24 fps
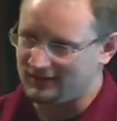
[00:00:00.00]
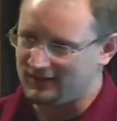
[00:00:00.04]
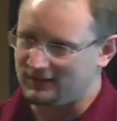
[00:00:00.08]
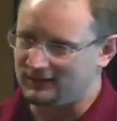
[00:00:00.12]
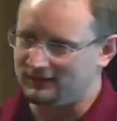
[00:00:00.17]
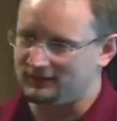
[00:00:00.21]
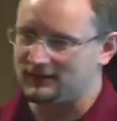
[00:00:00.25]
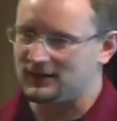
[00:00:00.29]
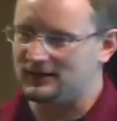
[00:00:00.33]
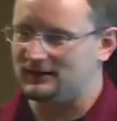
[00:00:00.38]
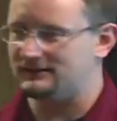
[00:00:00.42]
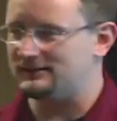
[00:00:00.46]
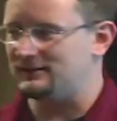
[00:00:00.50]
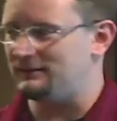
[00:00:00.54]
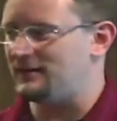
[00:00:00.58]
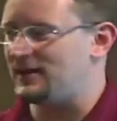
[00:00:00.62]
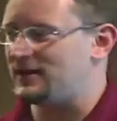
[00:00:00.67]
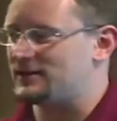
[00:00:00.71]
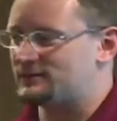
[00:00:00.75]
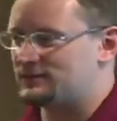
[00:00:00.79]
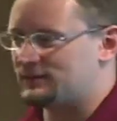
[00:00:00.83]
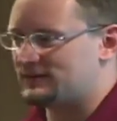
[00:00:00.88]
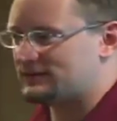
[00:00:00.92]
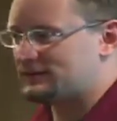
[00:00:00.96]
I've seen a lot
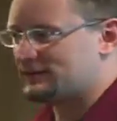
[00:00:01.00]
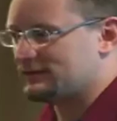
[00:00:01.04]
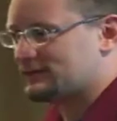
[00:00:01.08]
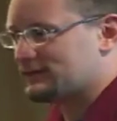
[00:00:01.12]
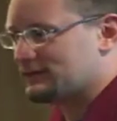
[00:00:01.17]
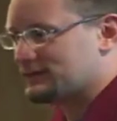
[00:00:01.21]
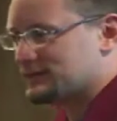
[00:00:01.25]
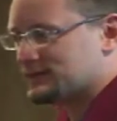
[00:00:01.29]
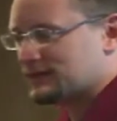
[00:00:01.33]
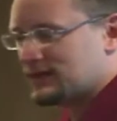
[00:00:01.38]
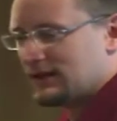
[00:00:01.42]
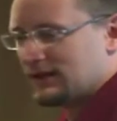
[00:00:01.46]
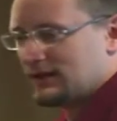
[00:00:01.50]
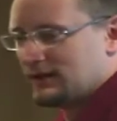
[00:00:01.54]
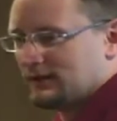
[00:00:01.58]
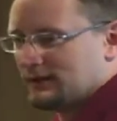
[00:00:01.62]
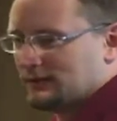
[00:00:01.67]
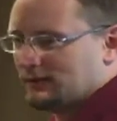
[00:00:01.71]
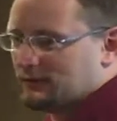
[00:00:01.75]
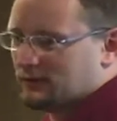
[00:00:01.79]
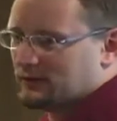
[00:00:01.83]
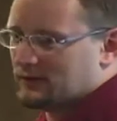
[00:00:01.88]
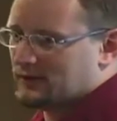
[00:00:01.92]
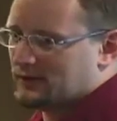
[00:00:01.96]
of content management
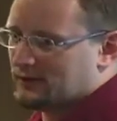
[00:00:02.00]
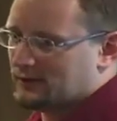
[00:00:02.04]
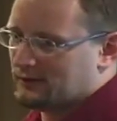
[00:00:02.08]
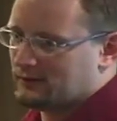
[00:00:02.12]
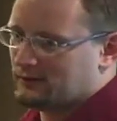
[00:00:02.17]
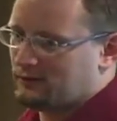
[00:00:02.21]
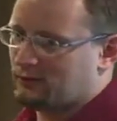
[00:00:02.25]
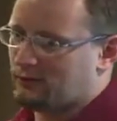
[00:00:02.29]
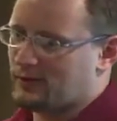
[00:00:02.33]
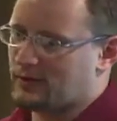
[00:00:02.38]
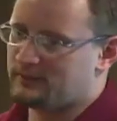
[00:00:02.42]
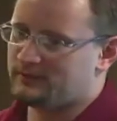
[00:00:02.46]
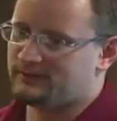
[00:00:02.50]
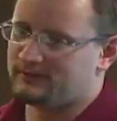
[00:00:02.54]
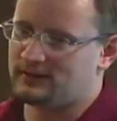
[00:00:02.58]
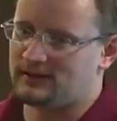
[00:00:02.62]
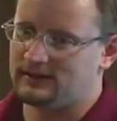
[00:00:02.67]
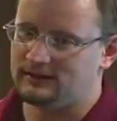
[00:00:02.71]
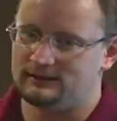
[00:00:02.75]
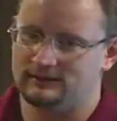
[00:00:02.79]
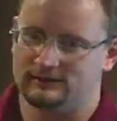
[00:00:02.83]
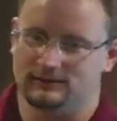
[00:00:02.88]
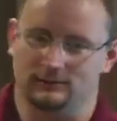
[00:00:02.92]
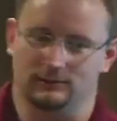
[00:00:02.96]
systems or
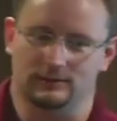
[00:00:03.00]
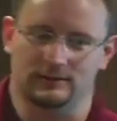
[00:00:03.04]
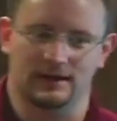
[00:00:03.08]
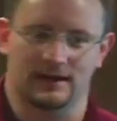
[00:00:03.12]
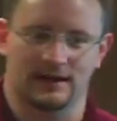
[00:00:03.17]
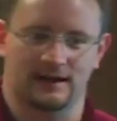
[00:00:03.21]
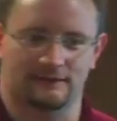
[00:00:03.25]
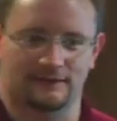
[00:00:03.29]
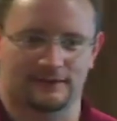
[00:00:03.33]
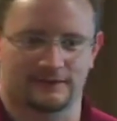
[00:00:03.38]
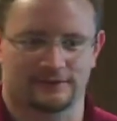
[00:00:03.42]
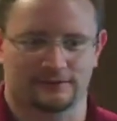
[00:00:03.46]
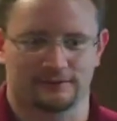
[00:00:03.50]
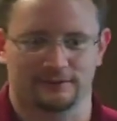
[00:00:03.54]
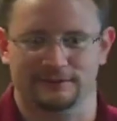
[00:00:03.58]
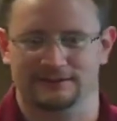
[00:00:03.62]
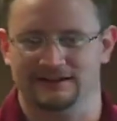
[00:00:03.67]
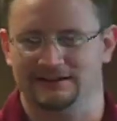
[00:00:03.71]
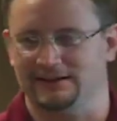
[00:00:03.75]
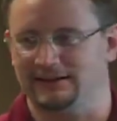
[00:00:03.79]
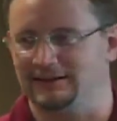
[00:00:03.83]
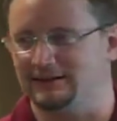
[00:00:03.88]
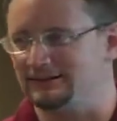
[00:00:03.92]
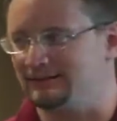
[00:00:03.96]
websites that will
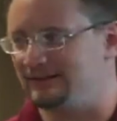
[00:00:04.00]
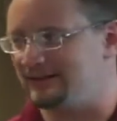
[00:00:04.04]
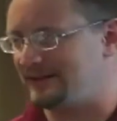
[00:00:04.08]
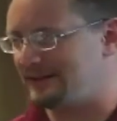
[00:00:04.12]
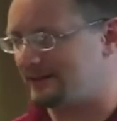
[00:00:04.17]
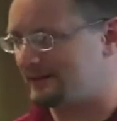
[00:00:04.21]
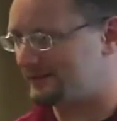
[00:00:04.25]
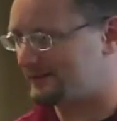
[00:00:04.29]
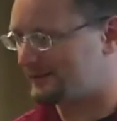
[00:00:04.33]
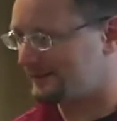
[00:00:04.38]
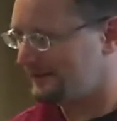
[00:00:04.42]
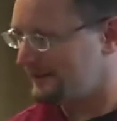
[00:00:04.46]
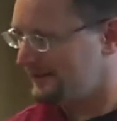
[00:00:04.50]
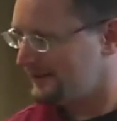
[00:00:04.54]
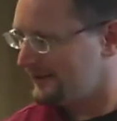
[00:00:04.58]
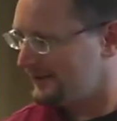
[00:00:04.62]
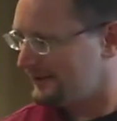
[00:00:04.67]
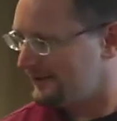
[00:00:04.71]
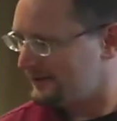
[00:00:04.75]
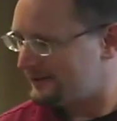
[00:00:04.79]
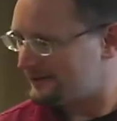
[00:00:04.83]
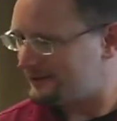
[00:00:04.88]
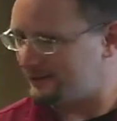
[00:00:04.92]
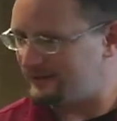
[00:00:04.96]
have extremely long
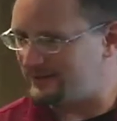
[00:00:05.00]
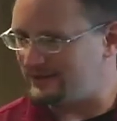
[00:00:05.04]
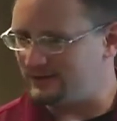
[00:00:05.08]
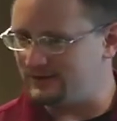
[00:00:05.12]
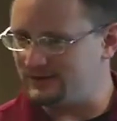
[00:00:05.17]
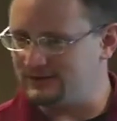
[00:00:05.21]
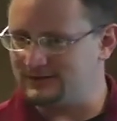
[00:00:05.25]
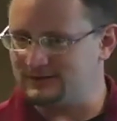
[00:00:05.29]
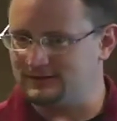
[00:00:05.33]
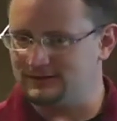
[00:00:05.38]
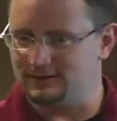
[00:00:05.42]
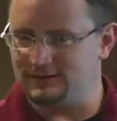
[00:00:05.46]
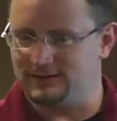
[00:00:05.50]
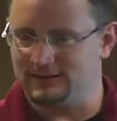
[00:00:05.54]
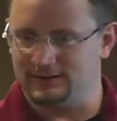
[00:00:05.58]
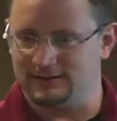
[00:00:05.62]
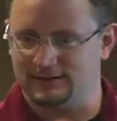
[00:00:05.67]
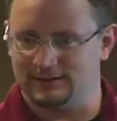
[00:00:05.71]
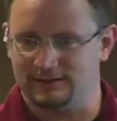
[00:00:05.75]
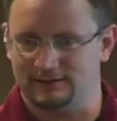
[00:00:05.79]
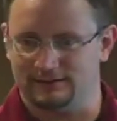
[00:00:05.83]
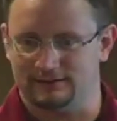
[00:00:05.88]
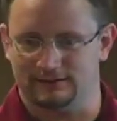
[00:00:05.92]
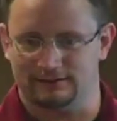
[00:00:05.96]
links. So when you
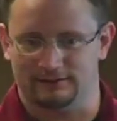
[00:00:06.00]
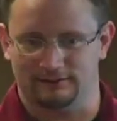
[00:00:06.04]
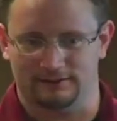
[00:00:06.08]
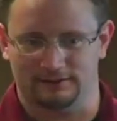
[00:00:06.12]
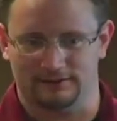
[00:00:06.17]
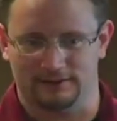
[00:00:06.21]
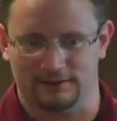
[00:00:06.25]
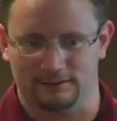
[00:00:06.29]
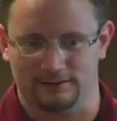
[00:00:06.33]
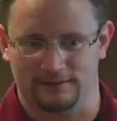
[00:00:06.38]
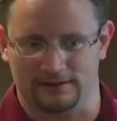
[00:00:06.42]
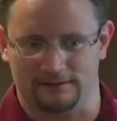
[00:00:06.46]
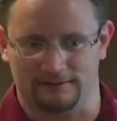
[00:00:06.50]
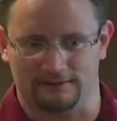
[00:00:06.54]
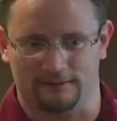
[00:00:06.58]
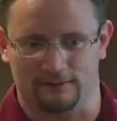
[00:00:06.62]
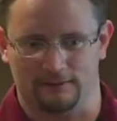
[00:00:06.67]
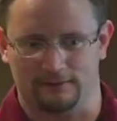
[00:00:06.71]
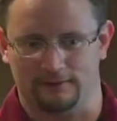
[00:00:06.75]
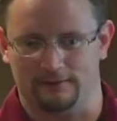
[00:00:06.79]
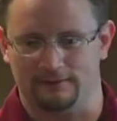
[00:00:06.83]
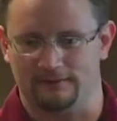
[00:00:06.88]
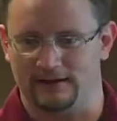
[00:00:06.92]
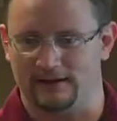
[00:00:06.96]
look at the link, it's, for
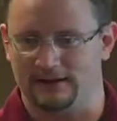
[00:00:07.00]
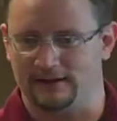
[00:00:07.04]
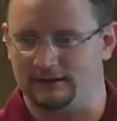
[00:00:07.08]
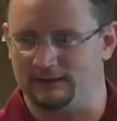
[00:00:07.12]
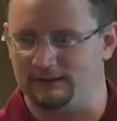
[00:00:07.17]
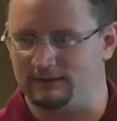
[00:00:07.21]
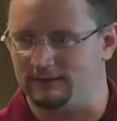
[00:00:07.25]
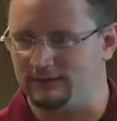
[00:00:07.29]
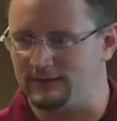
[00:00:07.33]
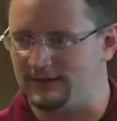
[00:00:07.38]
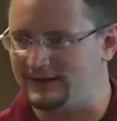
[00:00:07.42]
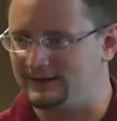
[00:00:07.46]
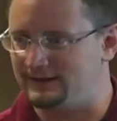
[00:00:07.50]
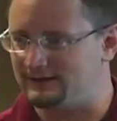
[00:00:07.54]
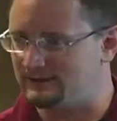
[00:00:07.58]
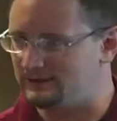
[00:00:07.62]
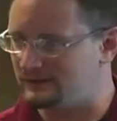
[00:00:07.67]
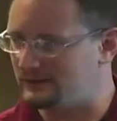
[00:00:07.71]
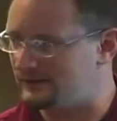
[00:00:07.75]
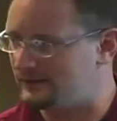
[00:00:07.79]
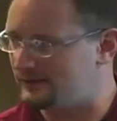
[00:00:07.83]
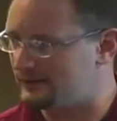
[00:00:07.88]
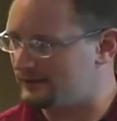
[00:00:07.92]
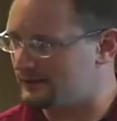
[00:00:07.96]
example, like 4 or
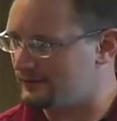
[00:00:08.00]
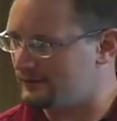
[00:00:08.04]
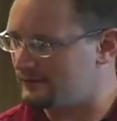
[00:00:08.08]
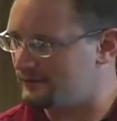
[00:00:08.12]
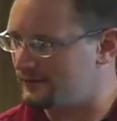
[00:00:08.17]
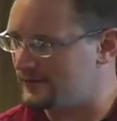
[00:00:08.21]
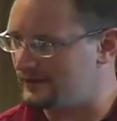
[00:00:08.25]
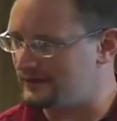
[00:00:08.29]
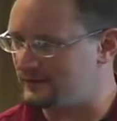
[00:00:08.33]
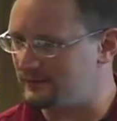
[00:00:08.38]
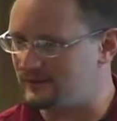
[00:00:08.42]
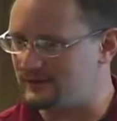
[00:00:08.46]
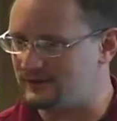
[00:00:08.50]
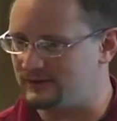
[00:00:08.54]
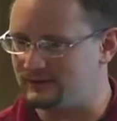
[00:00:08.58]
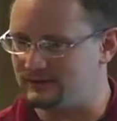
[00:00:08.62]
5 lines long,